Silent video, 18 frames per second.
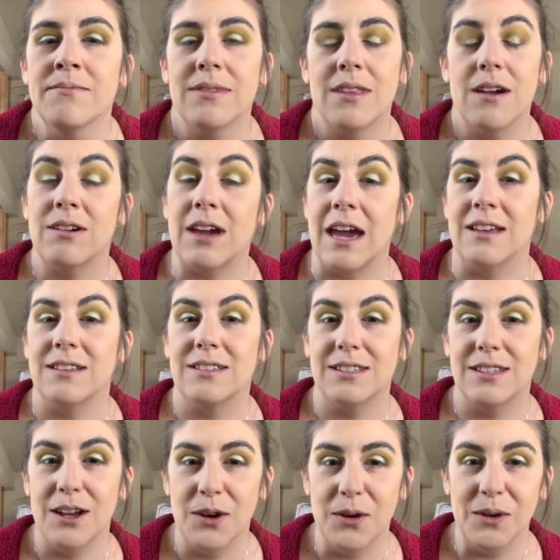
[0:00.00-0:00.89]
Okay,
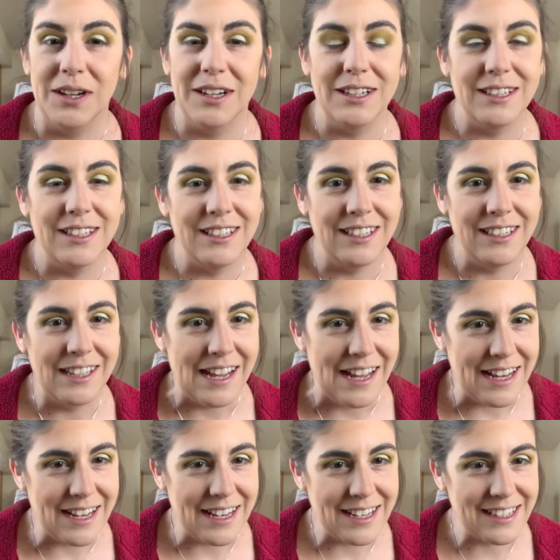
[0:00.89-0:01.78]
so
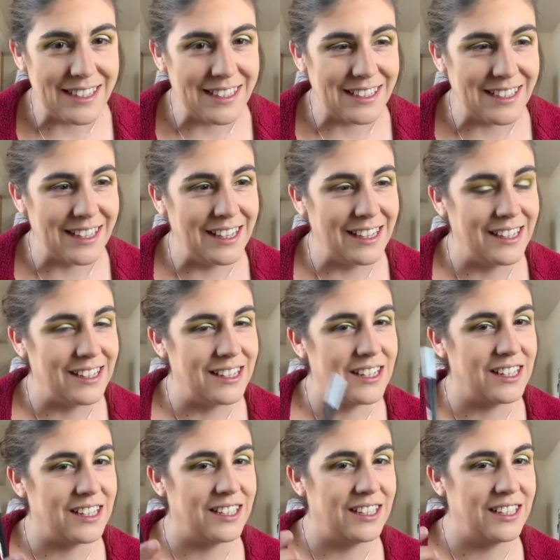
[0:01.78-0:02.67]
next
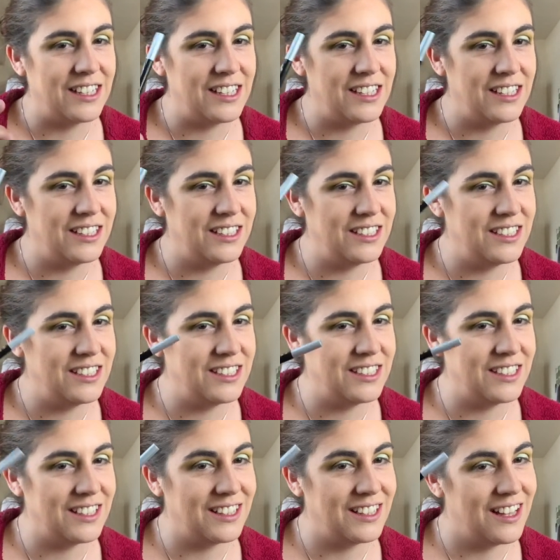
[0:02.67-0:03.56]
is
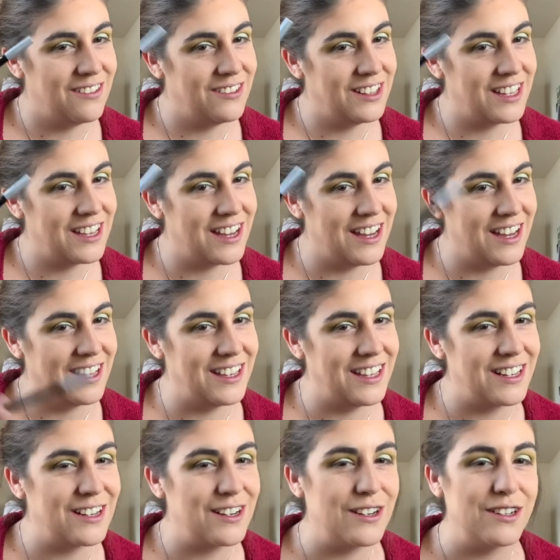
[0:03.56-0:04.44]
lovely
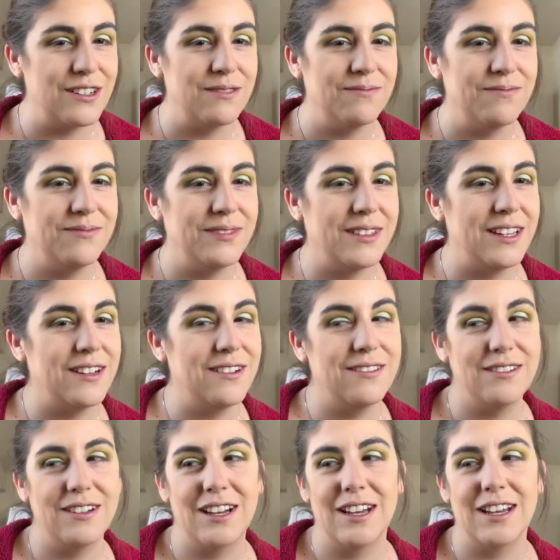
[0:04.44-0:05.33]
eyeliner.
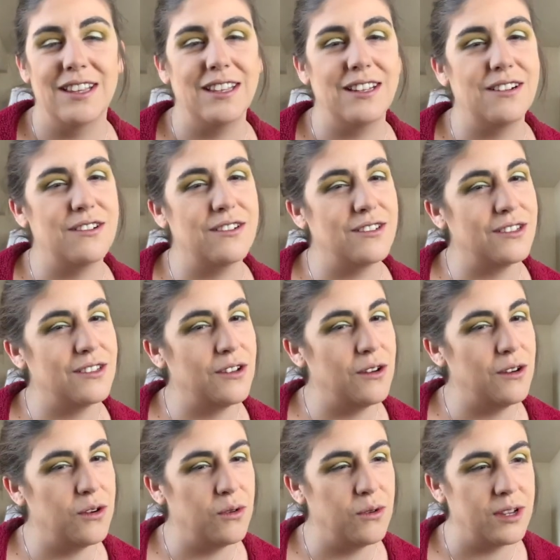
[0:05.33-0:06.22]
Now, eyeliner is
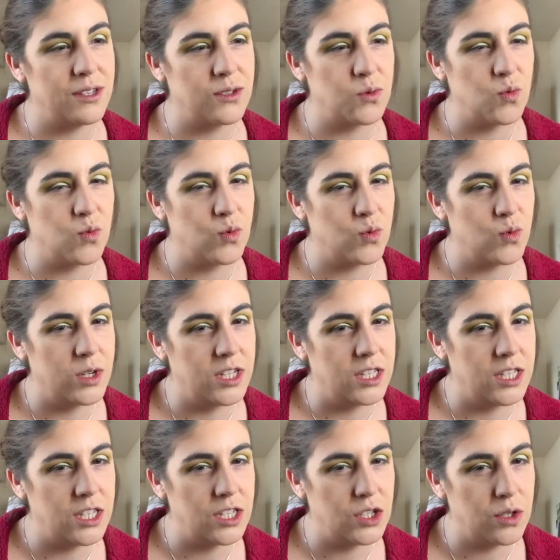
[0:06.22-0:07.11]
always
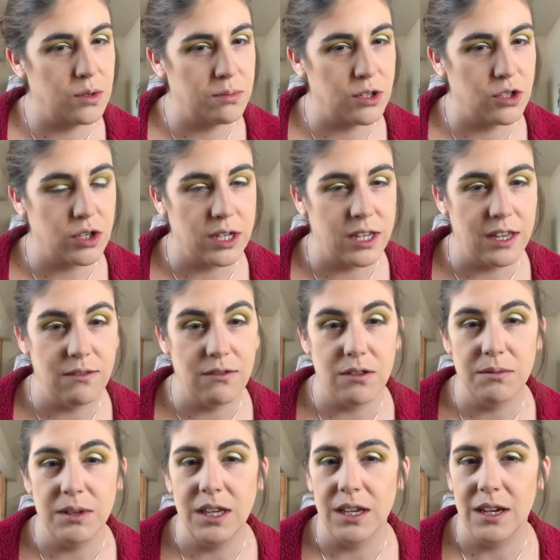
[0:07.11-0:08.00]
really super tricky for
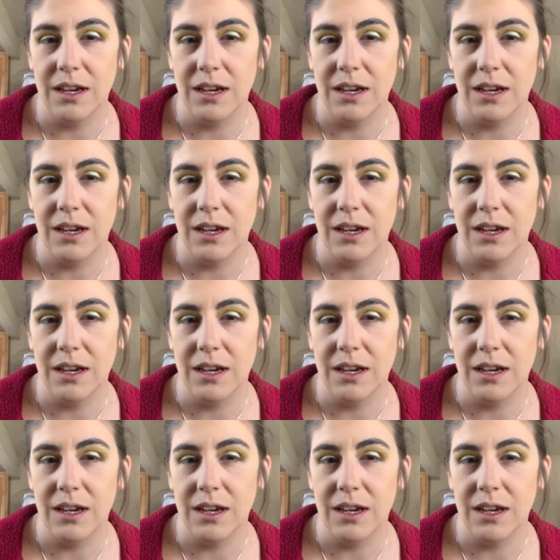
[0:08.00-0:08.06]
me.